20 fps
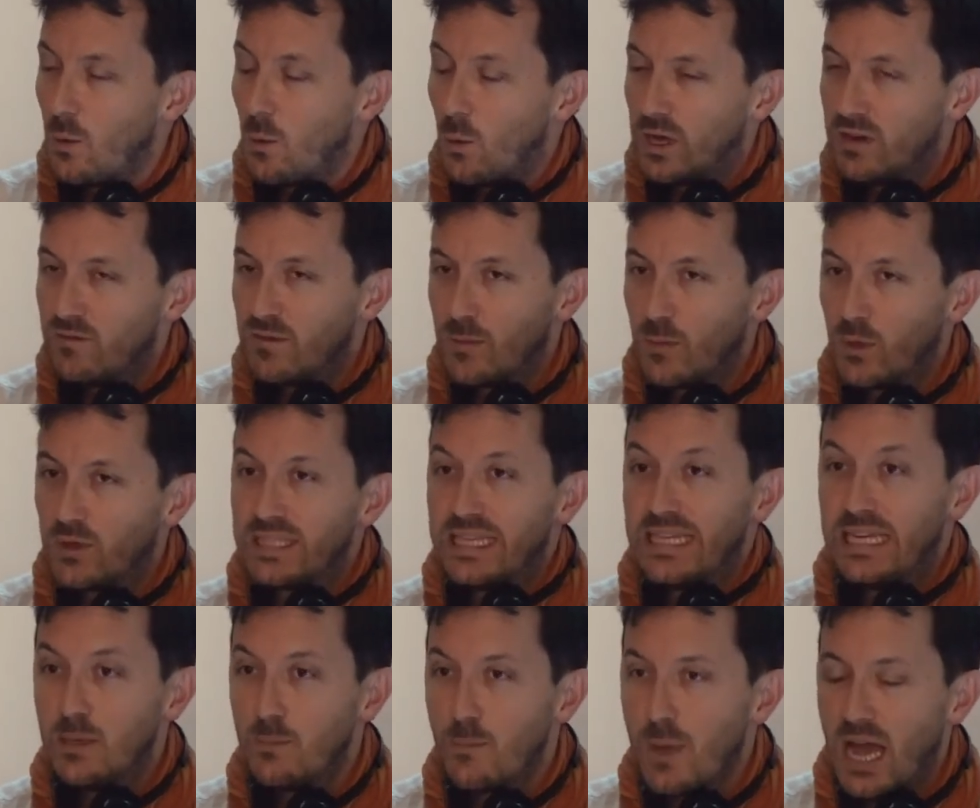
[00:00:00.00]
One of the
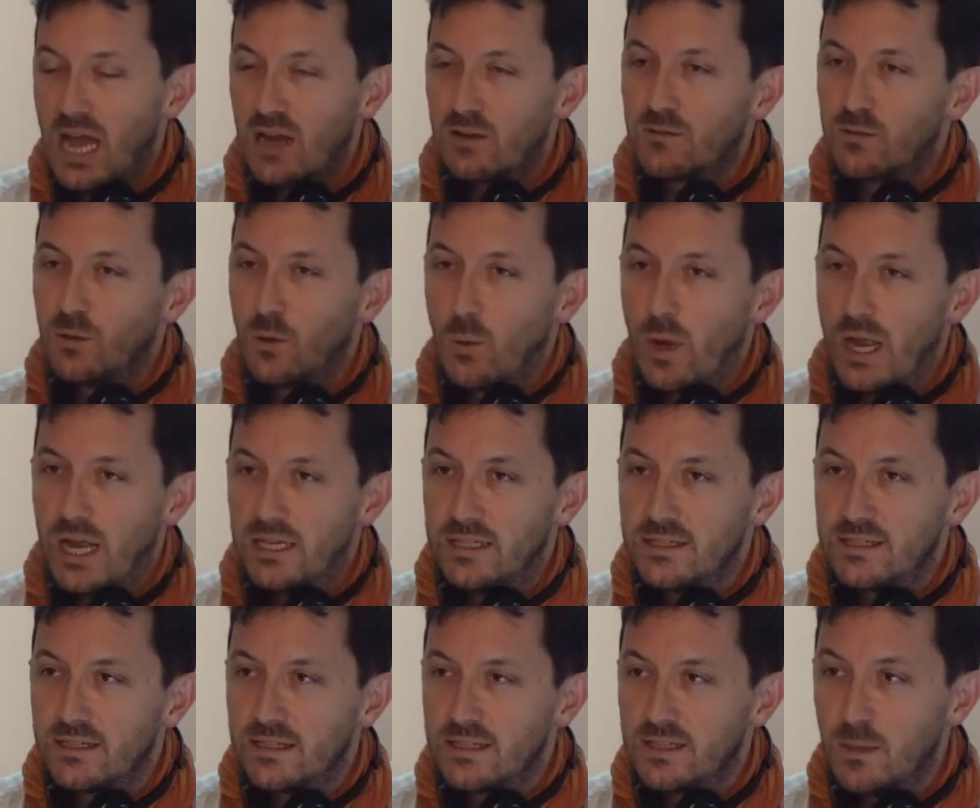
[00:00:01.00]
most impactful
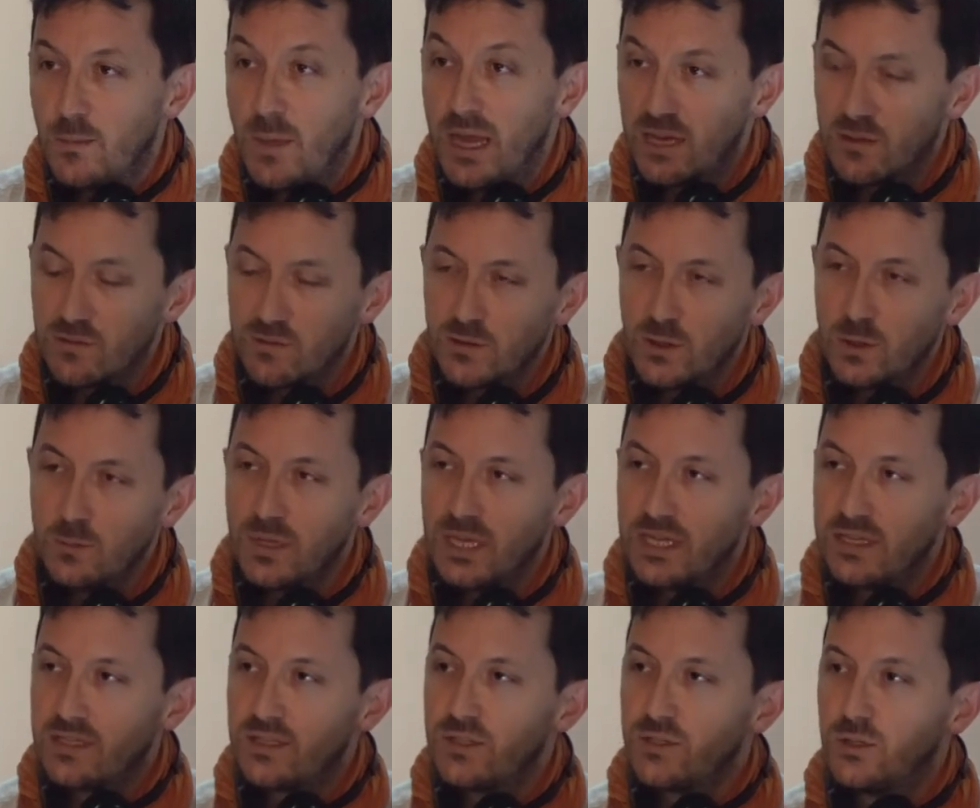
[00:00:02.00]
ways to make a film
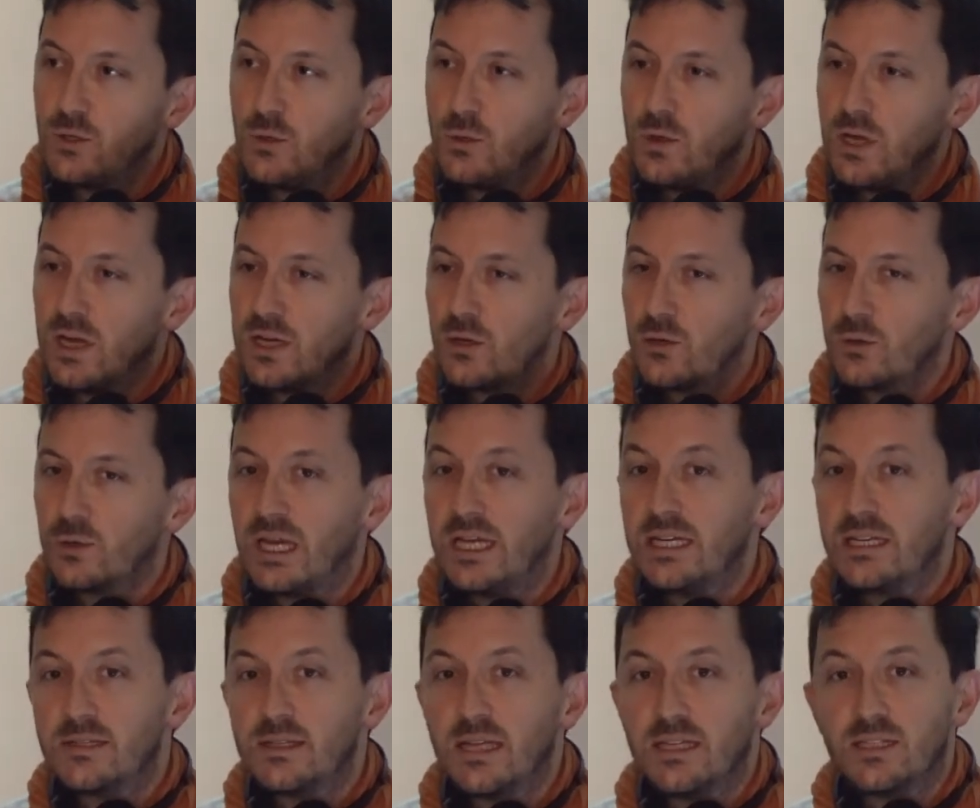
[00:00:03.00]
is to
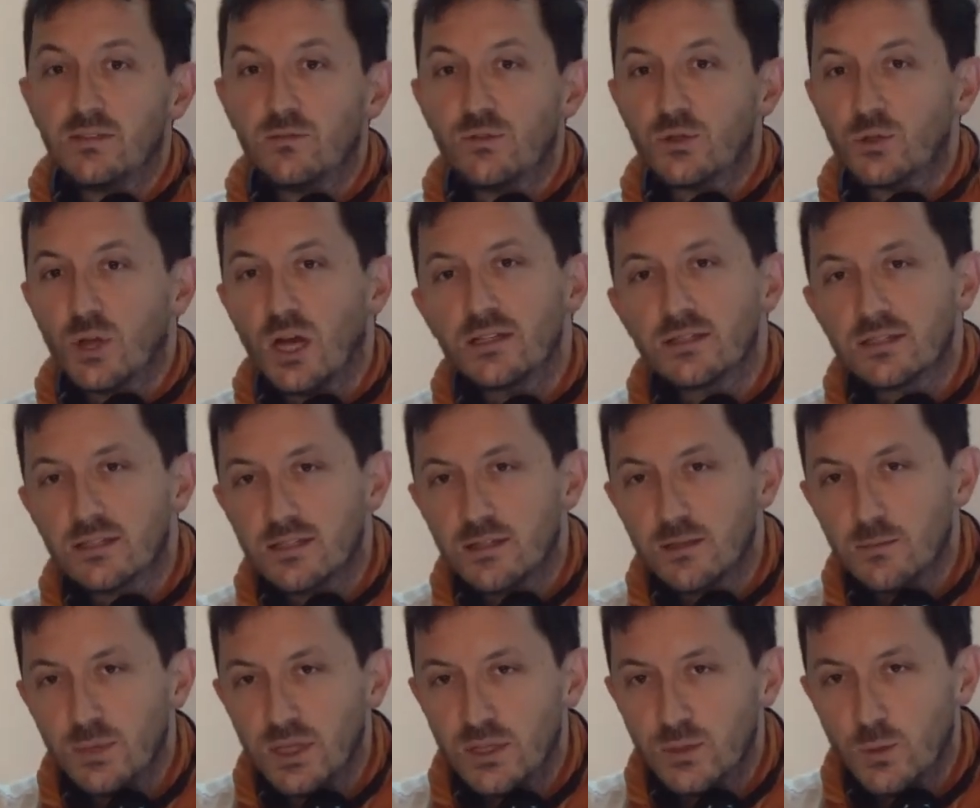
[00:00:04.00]
create a sense of
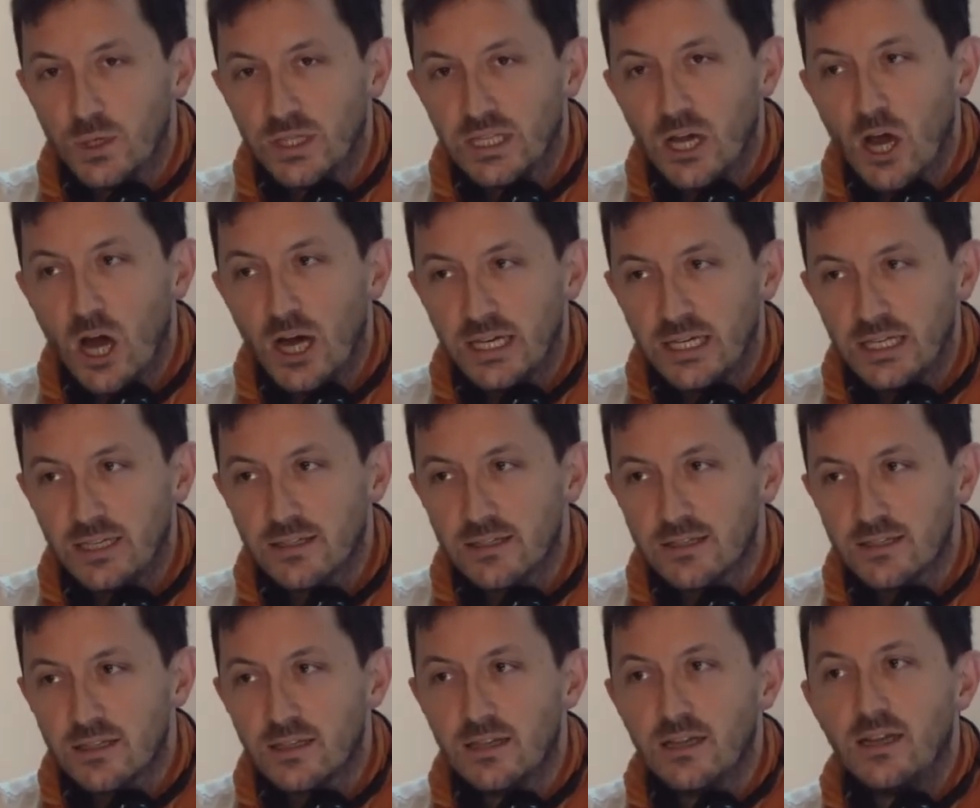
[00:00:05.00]
trust between the
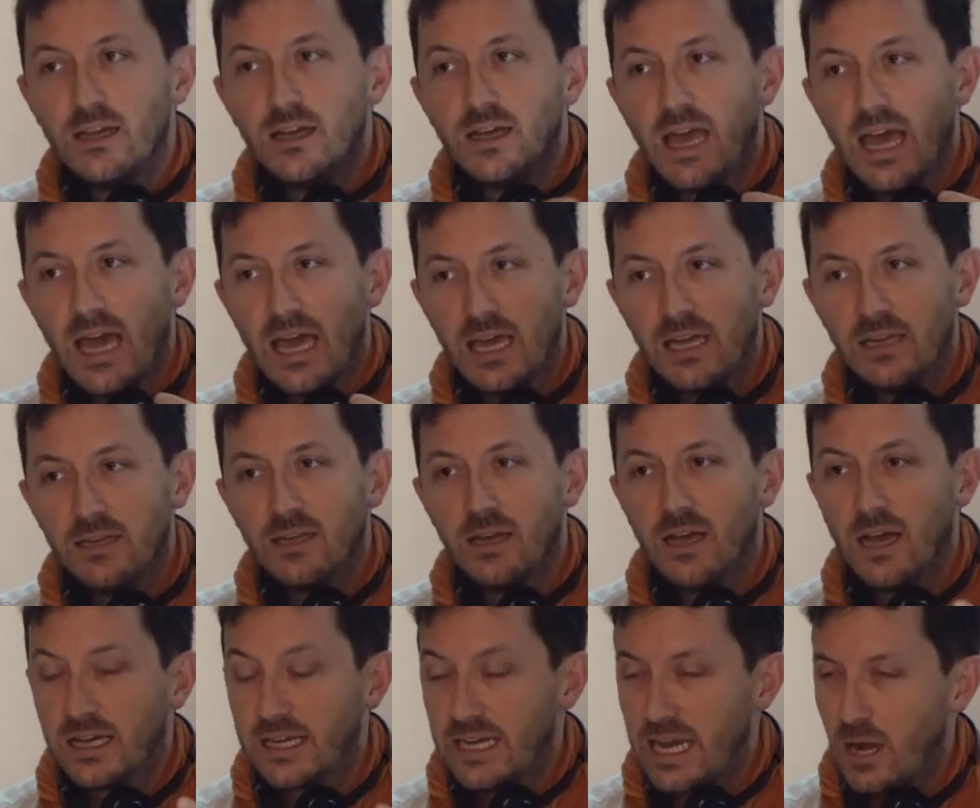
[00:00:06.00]
audience and
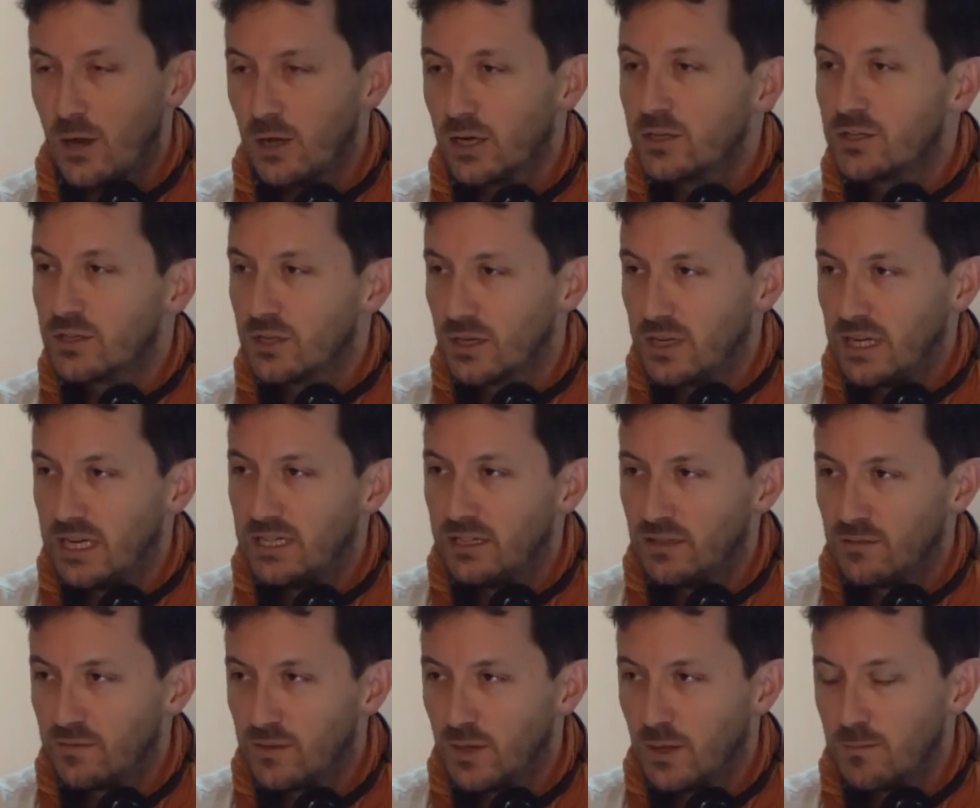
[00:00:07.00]
a character in
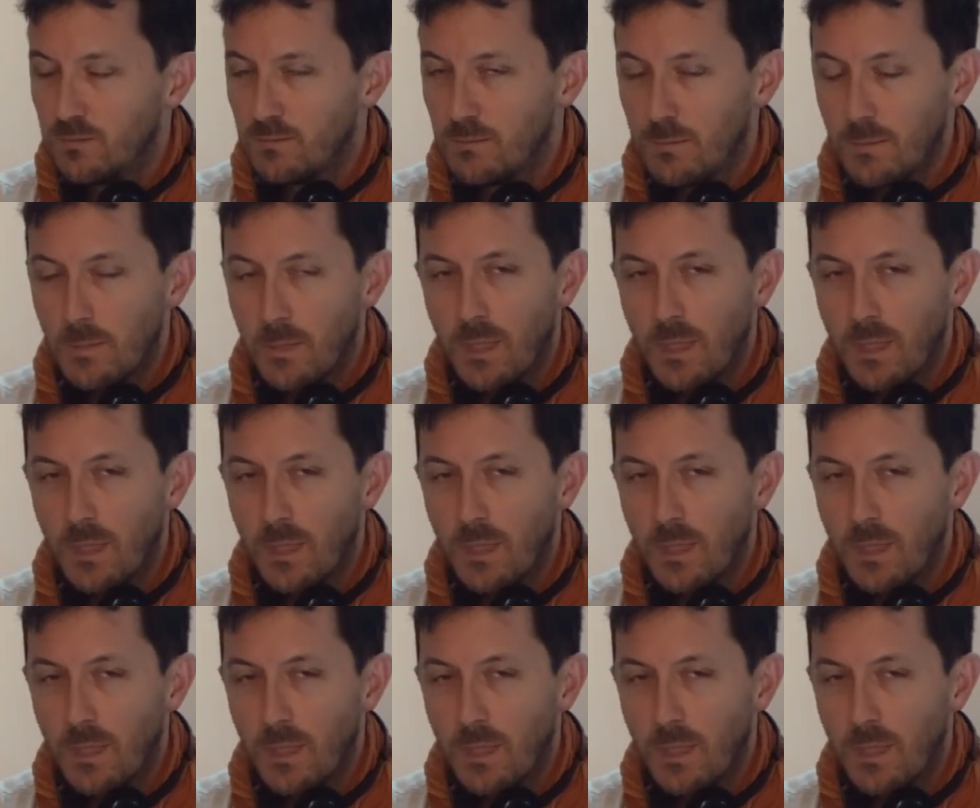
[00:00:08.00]
the film.